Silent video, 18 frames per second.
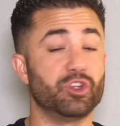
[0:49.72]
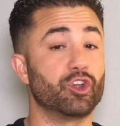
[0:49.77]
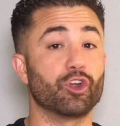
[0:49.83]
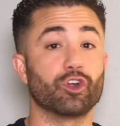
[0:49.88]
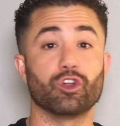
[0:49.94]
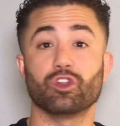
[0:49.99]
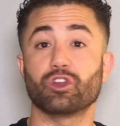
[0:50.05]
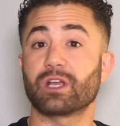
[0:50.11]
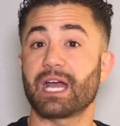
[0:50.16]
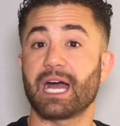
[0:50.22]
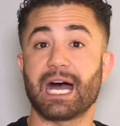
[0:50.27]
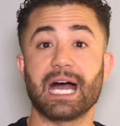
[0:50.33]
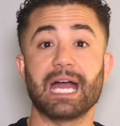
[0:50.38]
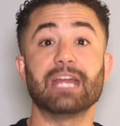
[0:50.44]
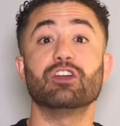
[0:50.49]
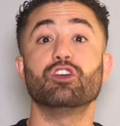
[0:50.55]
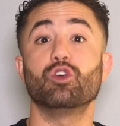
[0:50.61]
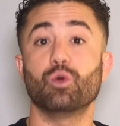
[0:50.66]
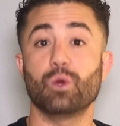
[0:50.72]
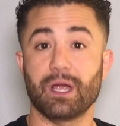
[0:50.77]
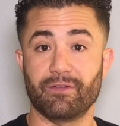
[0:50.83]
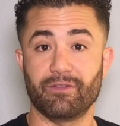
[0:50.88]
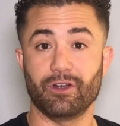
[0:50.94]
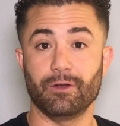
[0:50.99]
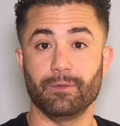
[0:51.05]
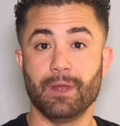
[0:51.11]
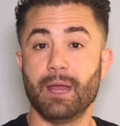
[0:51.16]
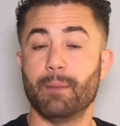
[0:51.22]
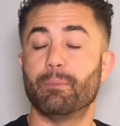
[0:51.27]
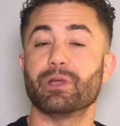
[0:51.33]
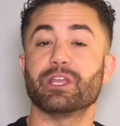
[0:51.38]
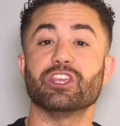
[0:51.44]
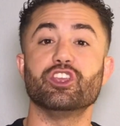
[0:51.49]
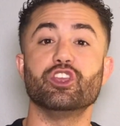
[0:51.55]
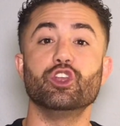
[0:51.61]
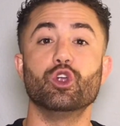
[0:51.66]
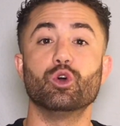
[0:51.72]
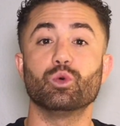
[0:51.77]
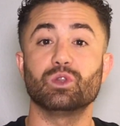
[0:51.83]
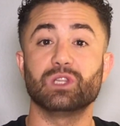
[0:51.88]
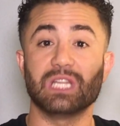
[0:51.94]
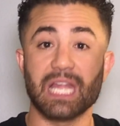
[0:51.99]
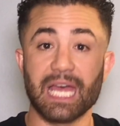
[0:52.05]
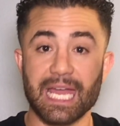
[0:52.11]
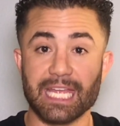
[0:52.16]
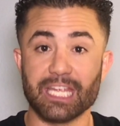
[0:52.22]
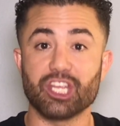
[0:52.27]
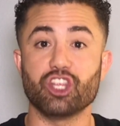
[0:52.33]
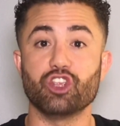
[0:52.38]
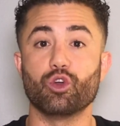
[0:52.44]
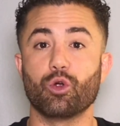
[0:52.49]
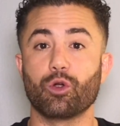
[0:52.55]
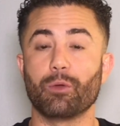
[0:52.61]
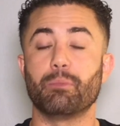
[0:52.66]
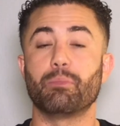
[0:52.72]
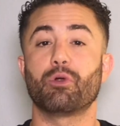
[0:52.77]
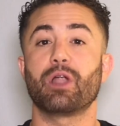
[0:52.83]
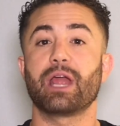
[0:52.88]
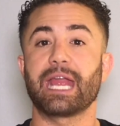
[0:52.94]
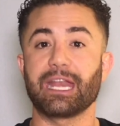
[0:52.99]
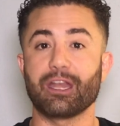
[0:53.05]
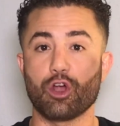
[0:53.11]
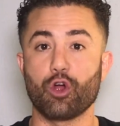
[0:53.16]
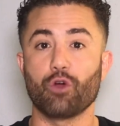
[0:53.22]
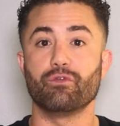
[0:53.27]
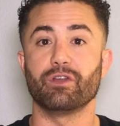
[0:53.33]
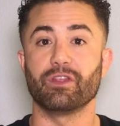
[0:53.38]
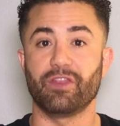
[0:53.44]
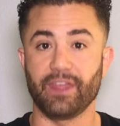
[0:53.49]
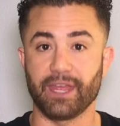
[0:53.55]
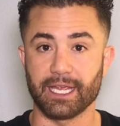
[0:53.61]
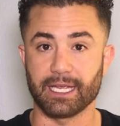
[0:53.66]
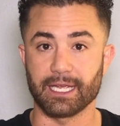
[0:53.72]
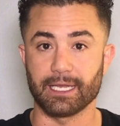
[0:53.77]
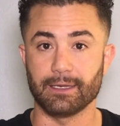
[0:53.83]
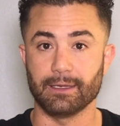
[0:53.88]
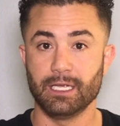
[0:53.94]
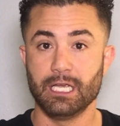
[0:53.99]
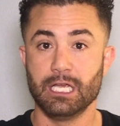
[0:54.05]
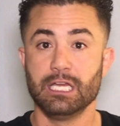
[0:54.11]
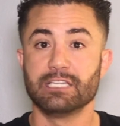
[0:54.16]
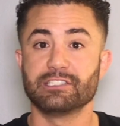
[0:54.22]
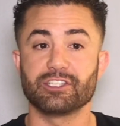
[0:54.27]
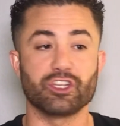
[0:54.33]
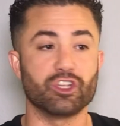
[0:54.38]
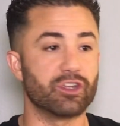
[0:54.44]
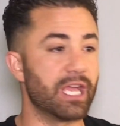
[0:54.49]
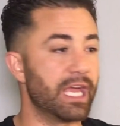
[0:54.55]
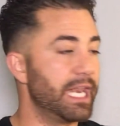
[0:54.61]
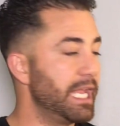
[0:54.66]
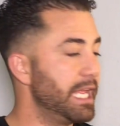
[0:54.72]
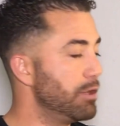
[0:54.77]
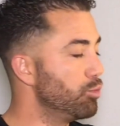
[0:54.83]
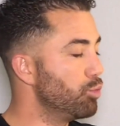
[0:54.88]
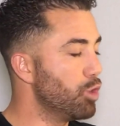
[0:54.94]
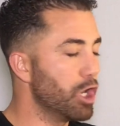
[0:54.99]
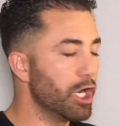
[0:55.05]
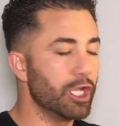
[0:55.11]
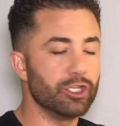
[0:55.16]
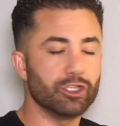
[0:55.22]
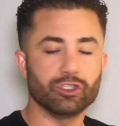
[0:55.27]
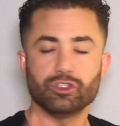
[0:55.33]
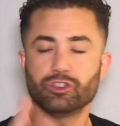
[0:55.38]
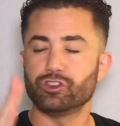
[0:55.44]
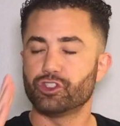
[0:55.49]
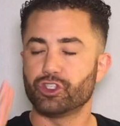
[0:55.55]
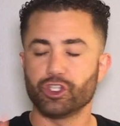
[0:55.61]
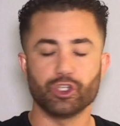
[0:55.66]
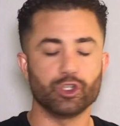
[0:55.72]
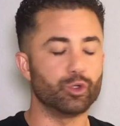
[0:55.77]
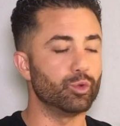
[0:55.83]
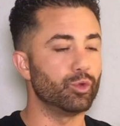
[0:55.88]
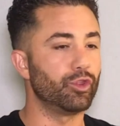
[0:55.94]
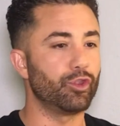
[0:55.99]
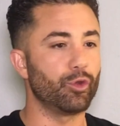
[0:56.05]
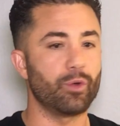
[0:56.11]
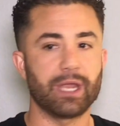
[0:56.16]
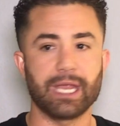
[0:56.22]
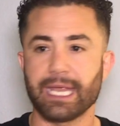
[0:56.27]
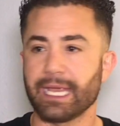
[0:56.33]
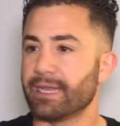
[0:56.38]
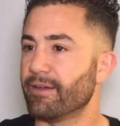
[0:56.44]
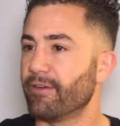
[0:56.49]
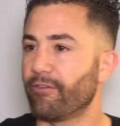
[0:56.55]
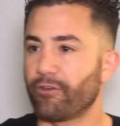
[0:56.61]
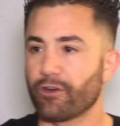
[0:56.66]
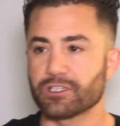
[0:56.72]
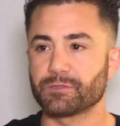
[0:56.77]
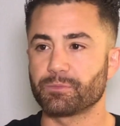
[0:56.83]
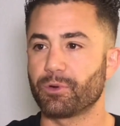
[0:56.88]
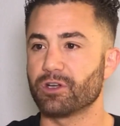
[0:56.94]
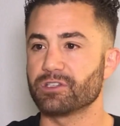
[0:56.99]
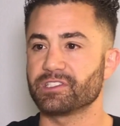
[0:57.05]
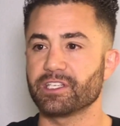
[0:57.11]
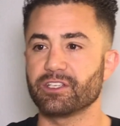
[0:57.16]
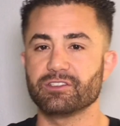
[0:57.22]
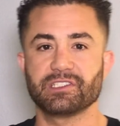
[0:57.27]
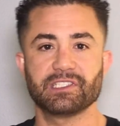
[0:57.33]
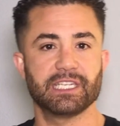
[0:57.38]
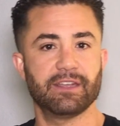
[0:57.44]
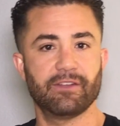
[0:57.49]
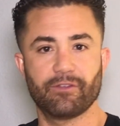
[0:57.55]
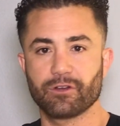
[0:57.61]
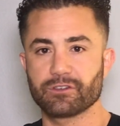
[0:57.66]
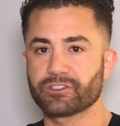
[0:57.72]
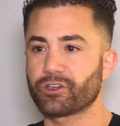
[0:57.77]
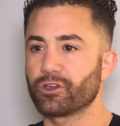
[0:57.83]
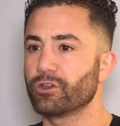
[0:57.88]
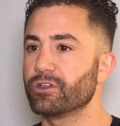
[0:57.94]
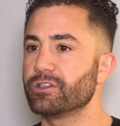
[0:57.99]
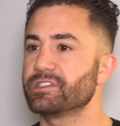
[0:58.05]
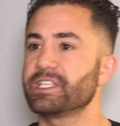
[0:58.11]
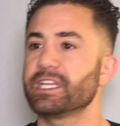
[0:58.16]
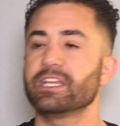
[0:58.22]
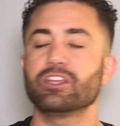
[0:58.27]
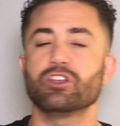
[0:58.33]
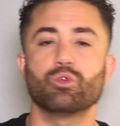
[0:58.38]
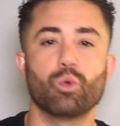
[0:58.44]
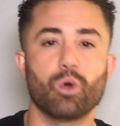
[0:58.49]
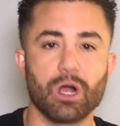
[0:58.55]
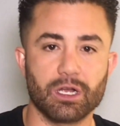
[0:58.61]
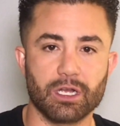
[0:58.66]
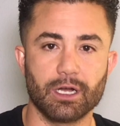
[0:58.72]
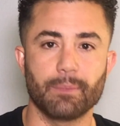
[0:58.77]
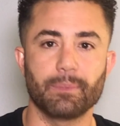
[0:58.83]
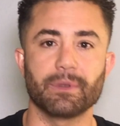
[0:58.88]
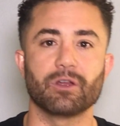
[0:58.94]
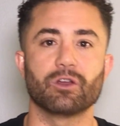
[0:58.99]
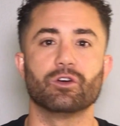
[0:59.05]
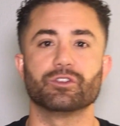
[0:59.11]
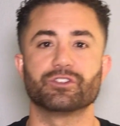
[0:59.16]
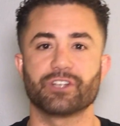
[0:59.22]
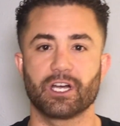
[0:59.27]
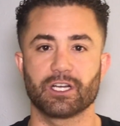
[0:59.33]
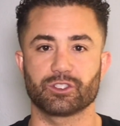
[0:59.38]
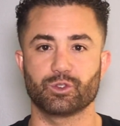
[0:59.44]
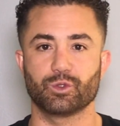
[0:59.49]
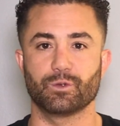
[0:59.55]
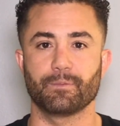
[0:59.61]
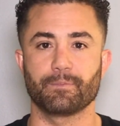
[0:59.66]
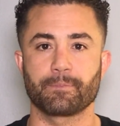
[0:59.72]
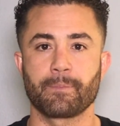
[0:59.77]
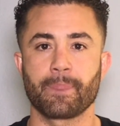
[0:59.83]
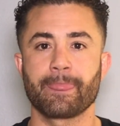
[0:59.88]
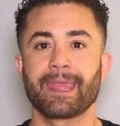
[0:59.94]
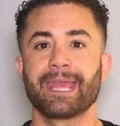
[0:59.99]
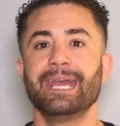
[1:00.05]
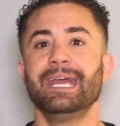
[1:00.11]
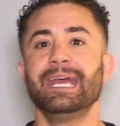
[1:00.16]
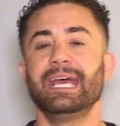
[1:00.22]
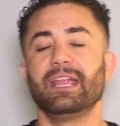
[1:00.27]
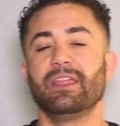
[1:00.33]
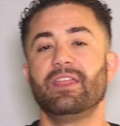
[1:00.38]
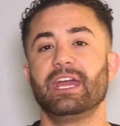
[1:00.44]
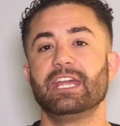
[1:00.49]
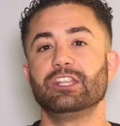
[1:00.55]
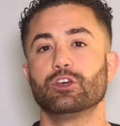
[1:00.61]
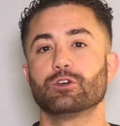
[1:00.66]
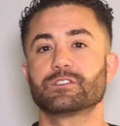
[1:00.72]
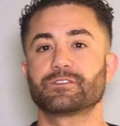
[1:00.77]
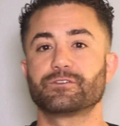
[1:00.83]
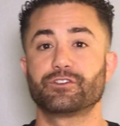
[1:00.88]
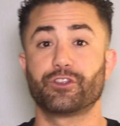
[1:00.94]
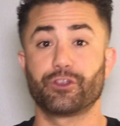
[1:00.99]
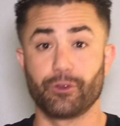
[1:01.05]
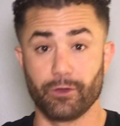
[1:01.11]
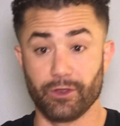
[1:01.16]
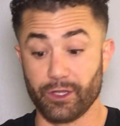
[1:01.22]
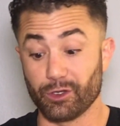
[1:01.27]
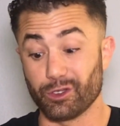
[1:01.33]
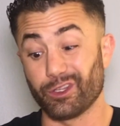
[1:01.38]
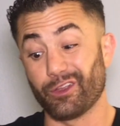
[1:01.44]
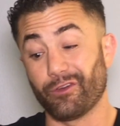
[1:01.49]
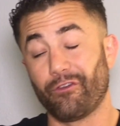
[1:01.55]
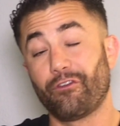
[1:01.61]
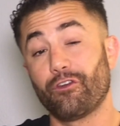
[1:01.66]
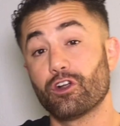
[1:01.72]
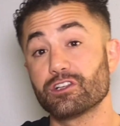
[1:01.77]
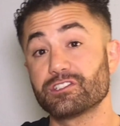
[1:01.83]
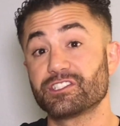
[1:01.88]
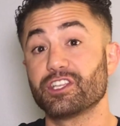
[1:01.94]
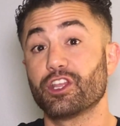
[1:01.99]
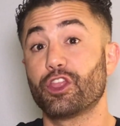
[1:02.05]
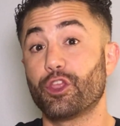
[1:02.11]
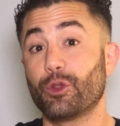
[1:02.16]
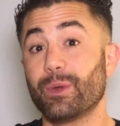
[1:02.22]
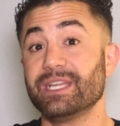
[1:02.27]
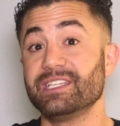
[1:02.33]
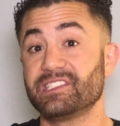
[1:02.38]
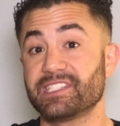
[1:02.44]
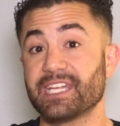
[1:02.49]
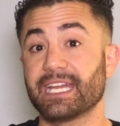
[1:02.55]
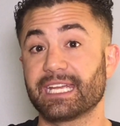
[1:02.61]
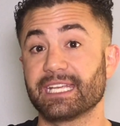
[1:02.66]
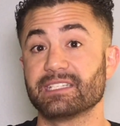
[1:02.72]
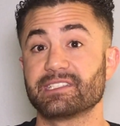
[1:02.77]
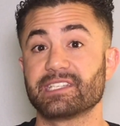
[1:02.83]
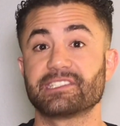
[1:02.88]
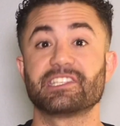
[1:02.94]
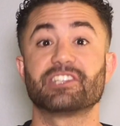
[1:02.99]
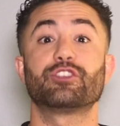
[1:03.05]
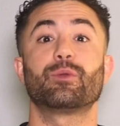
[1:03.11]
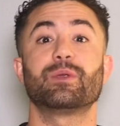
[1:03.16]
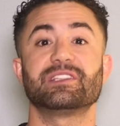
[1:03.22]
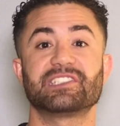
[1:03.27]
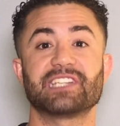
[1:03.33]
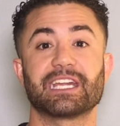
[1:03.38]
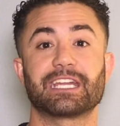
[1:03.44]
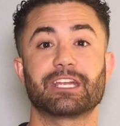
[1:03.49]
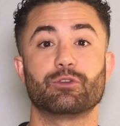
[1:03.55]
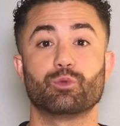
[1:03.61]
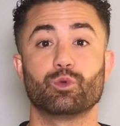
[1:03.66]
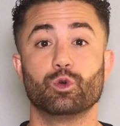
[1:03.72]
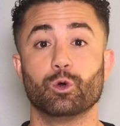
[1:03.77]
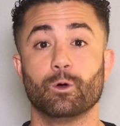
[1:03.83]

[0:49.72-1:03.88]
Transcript: girl, guy, whoever, but you don't let your brain overthink it. So you get in, 1, 2, 3, first person you see, first girl you see, you walk up and go talk to them. Then the first 3 seconds, that's a 3-second